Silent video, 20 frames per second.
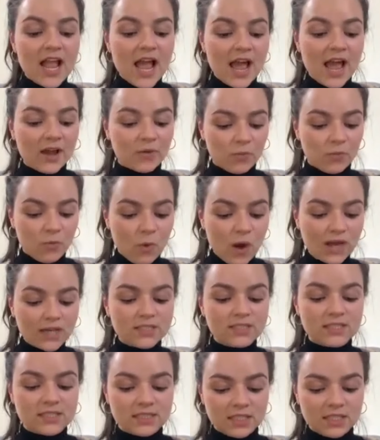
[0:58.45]
and what
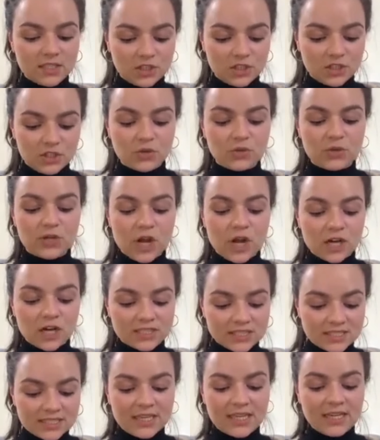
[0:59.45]
does it do in our
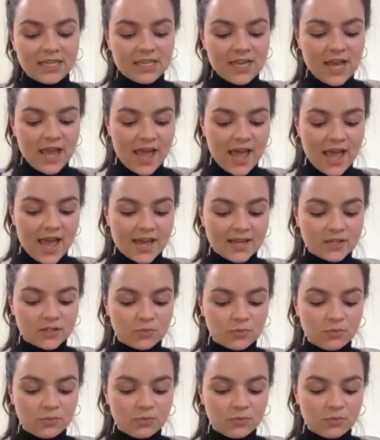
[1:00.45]
skin, and